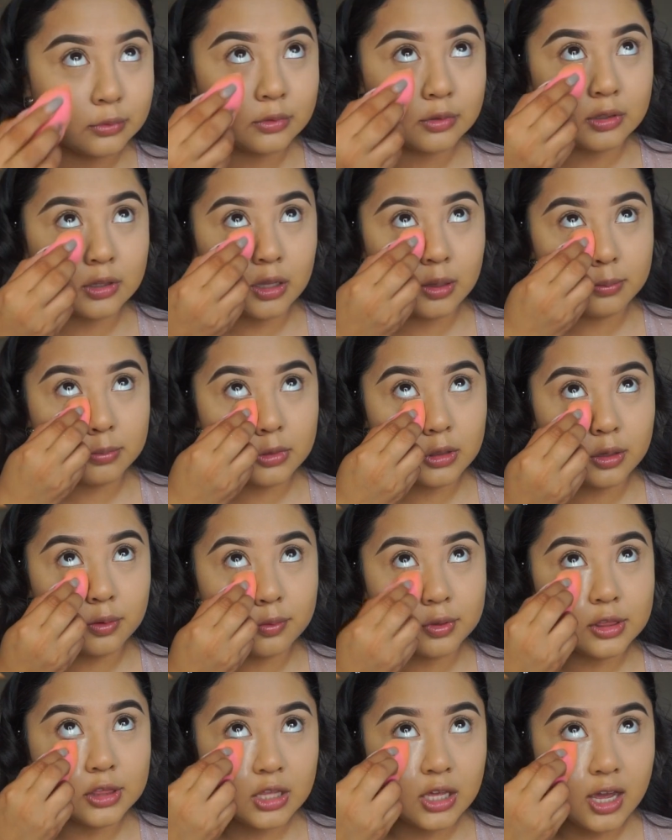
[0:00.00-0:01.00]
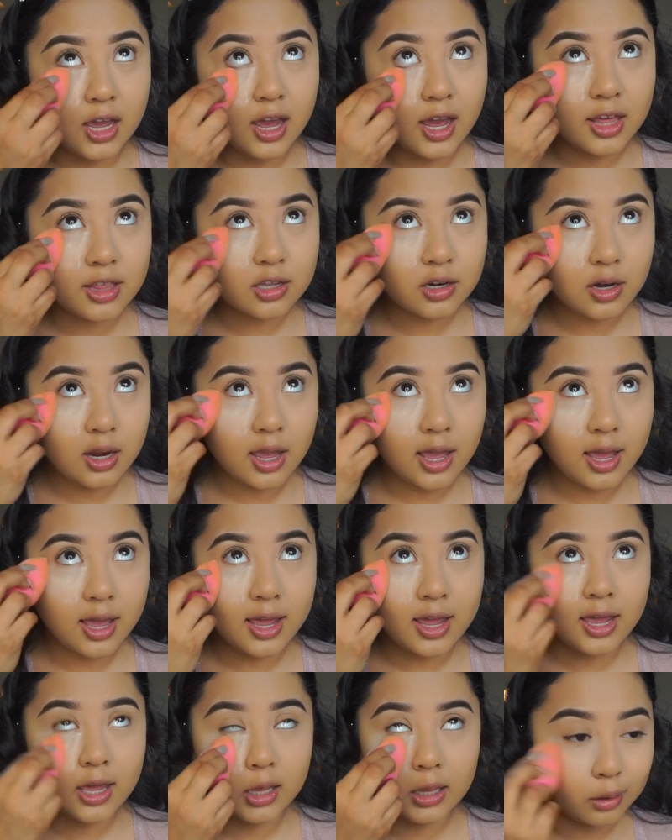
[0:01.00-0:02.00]
Same thing with the other
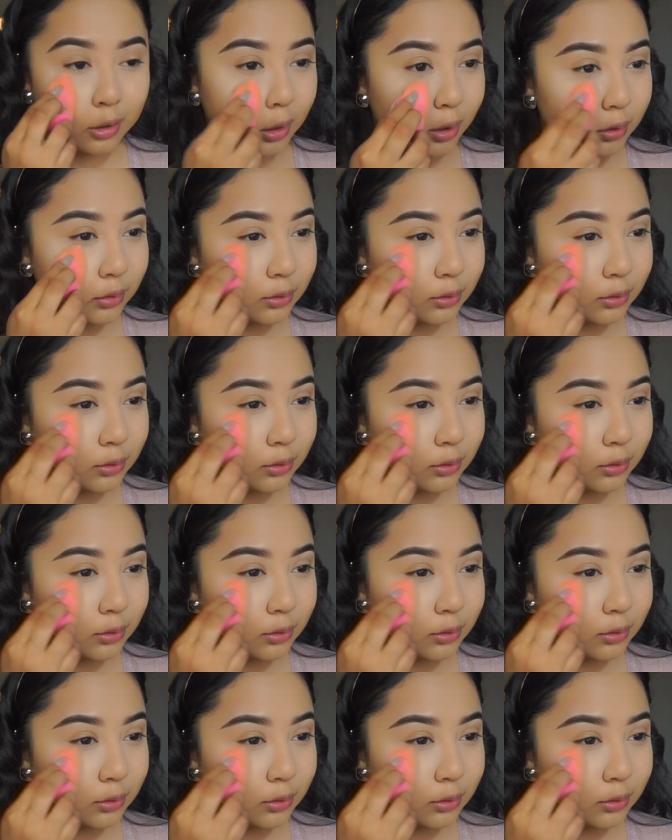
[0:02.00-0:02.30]
eye.